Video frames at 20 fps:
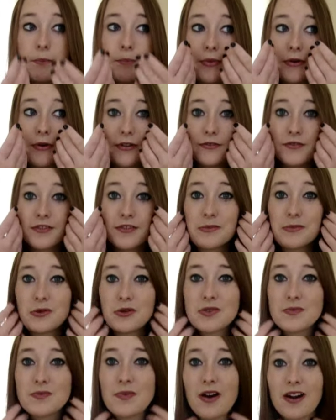But for the
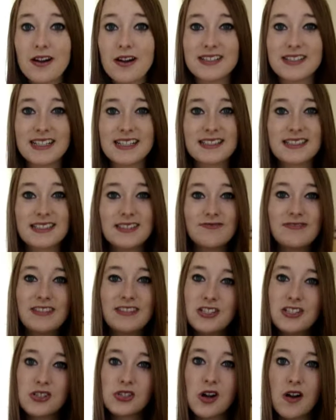most part, it's
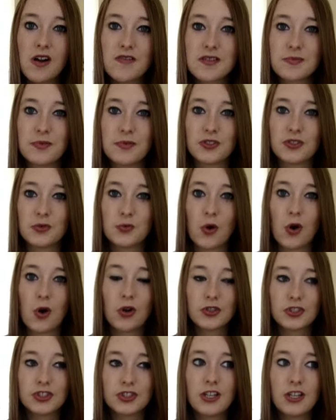really uncomfortable to
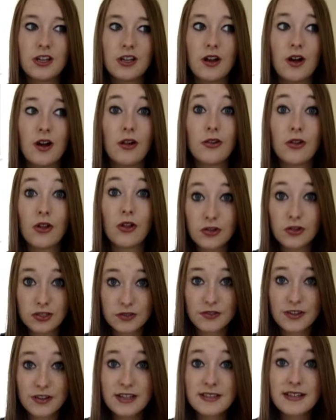watch. A lot
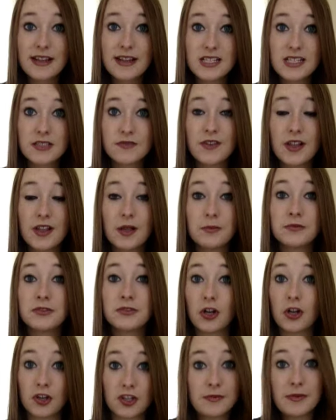of it is
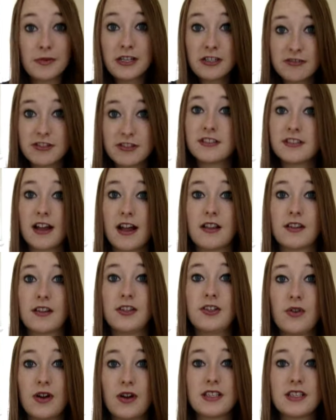filmed documentary style,
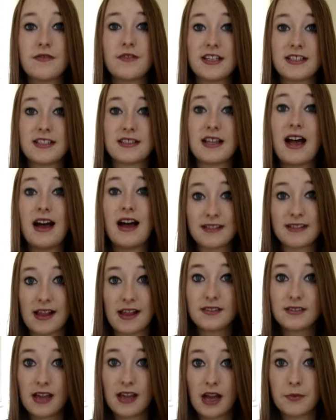you know, as if it is a
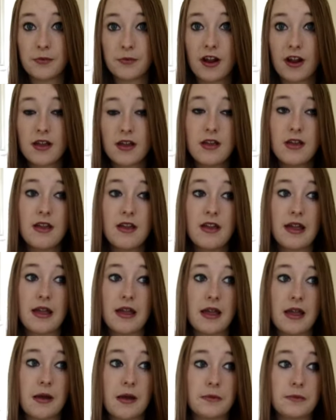handheld camera.
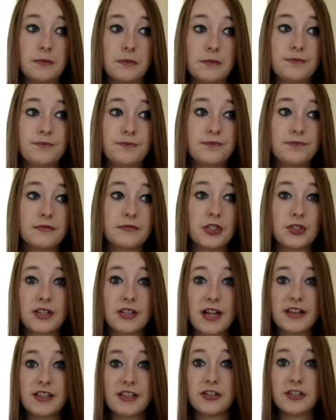Um, you know,
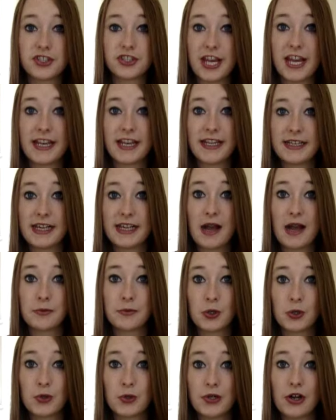kind of your shaky
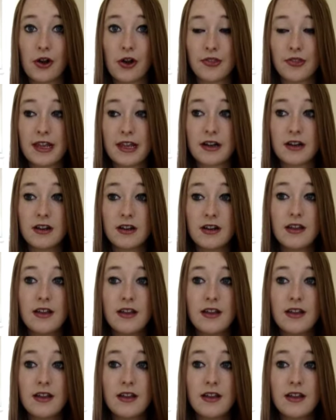cam going on there.